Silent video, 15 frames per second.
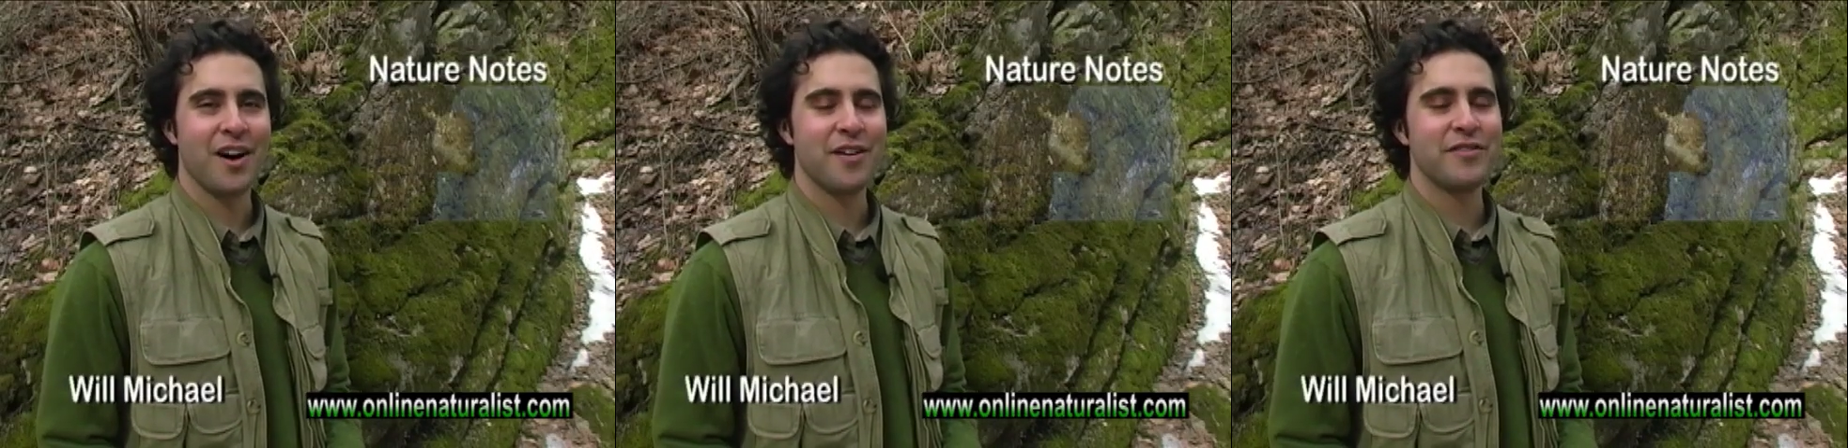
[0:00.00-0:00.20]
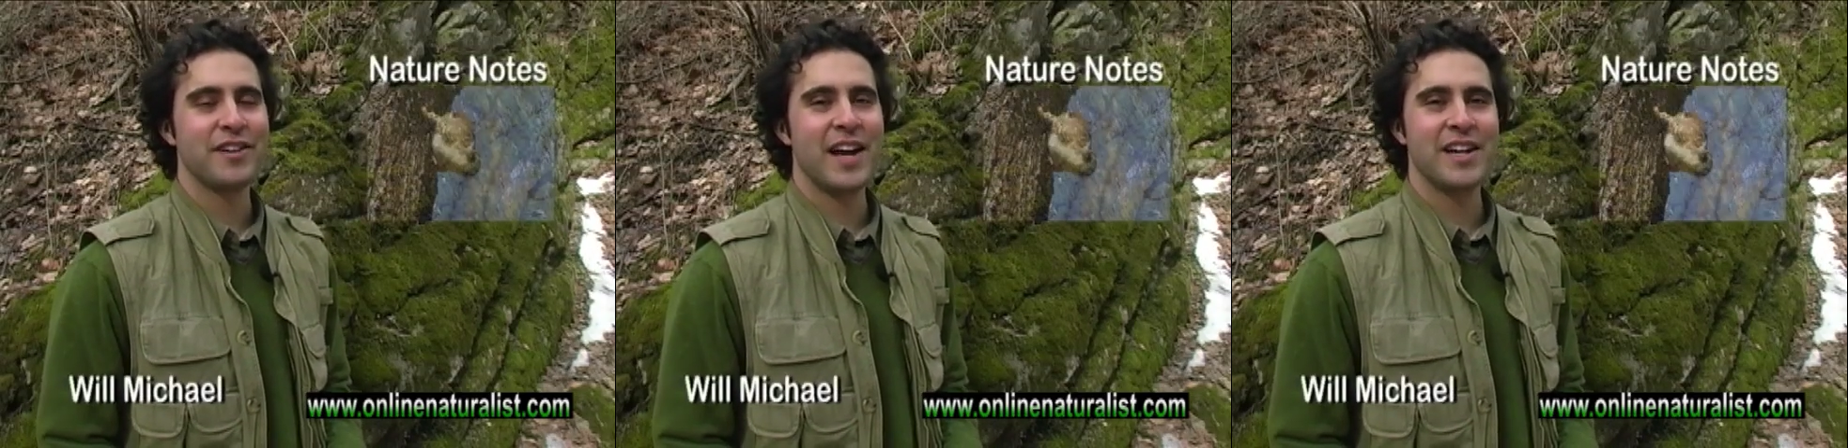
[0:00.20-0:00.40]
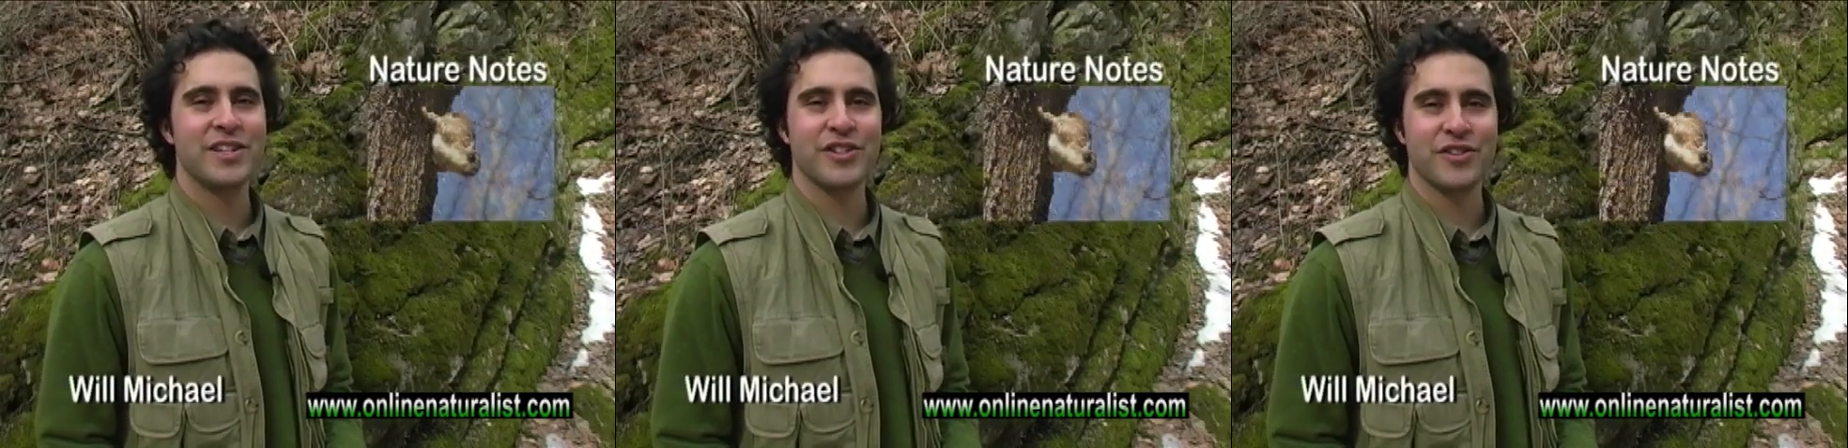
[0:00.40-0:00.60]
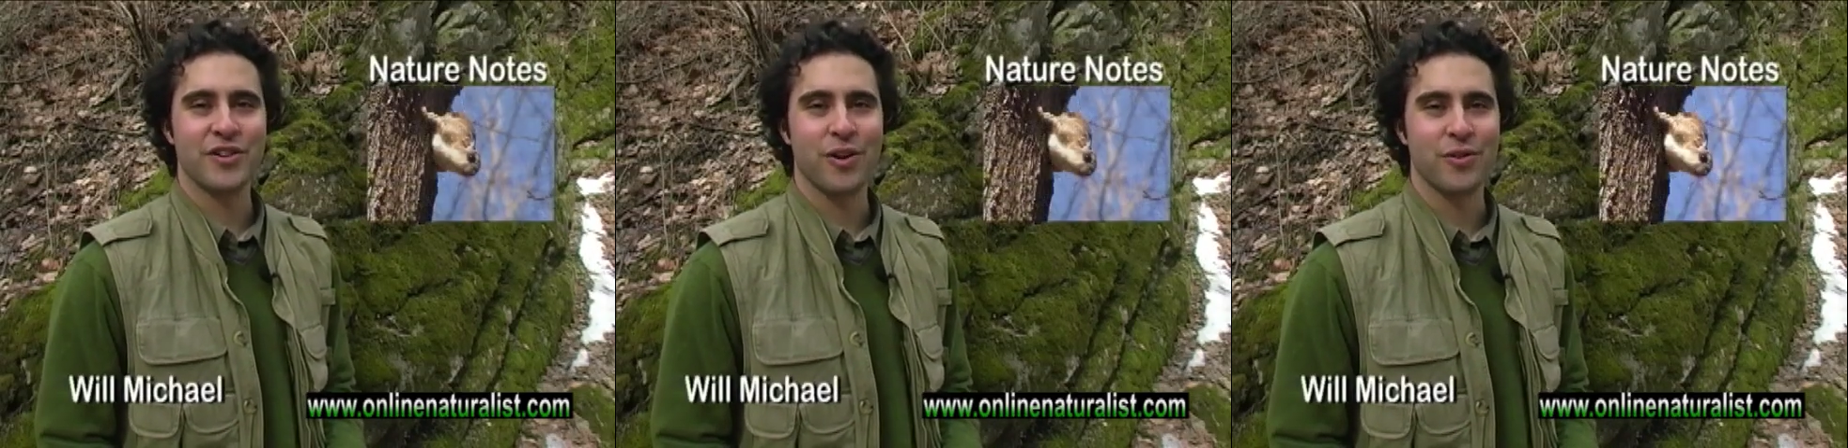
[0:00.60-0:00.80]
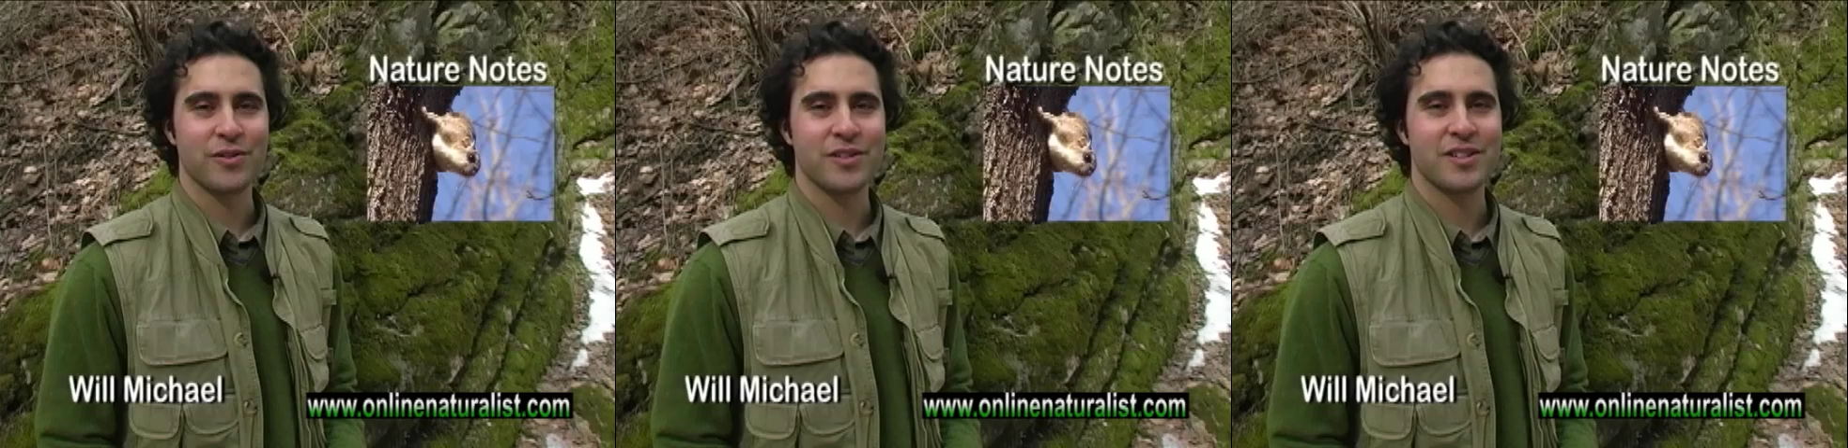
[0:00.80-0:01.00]
of Nature
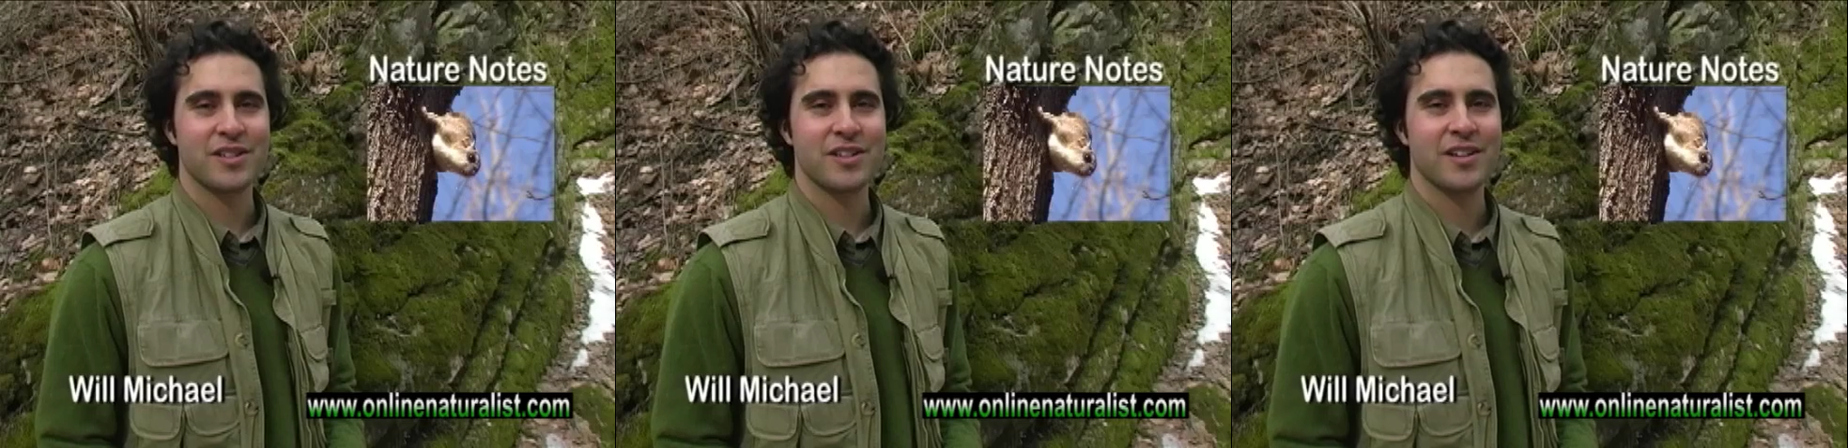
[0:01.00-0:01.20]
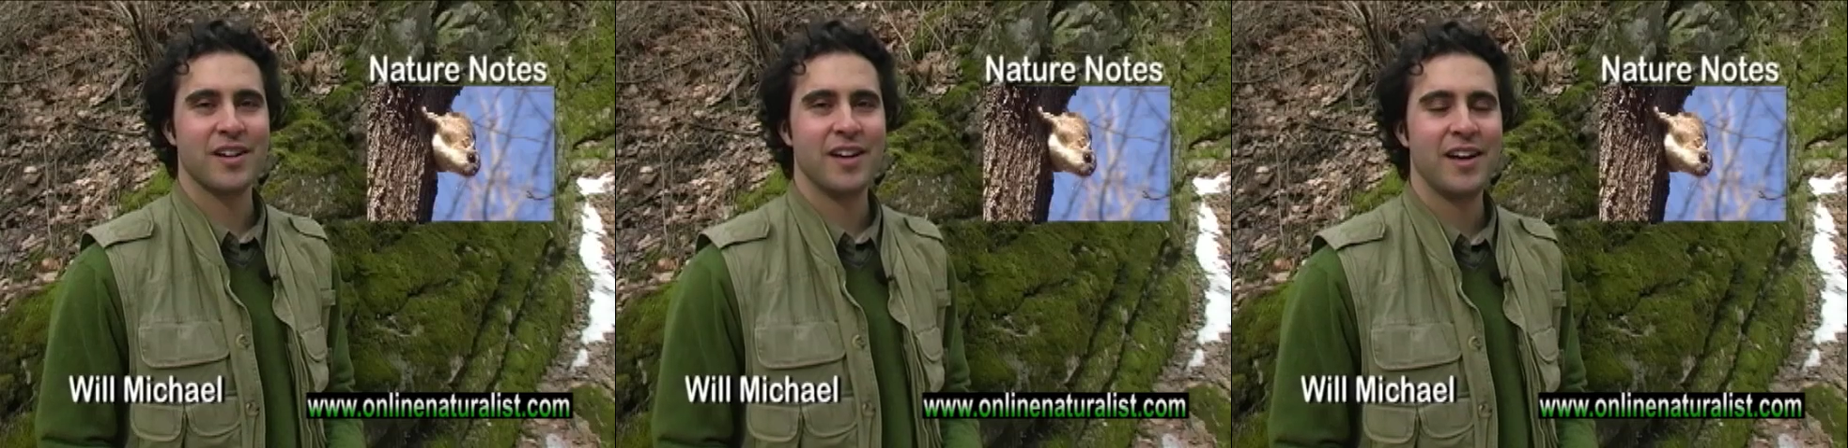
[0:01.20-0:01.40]
Notes.